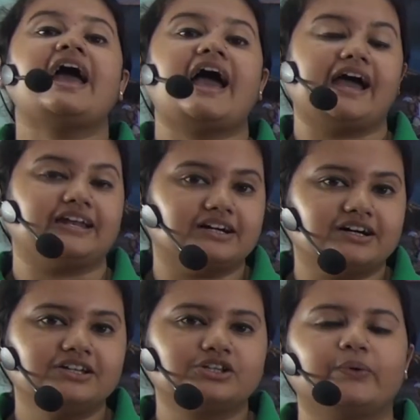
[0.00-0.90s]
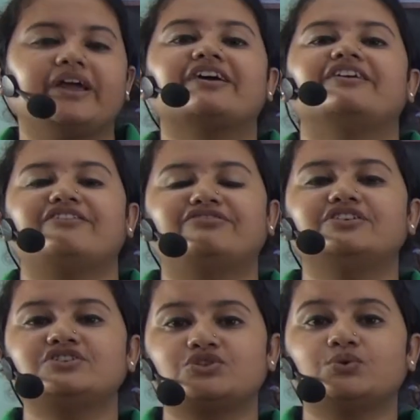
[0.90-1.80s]
An earthquake
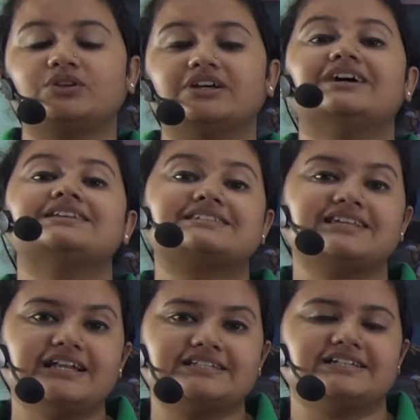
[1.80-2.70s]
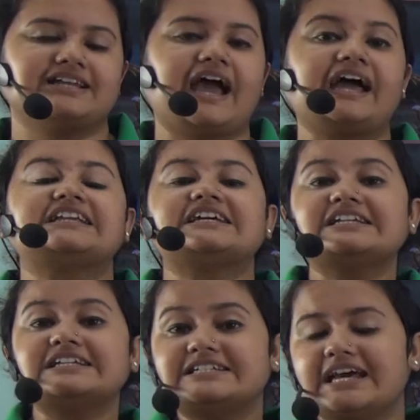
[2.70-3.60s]
refers to the sudden and
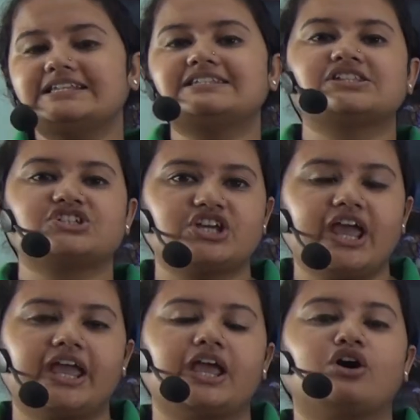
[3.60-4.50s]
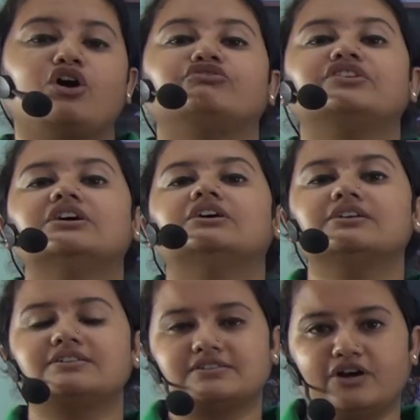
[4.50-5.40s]
intense shaking of the
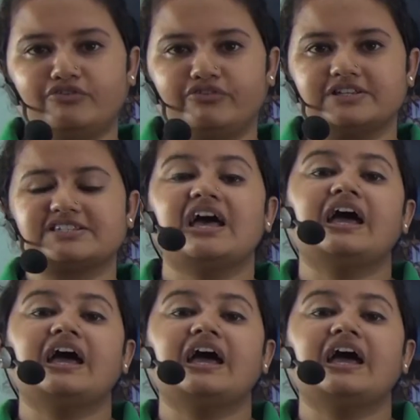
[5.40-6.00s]
earth's surface.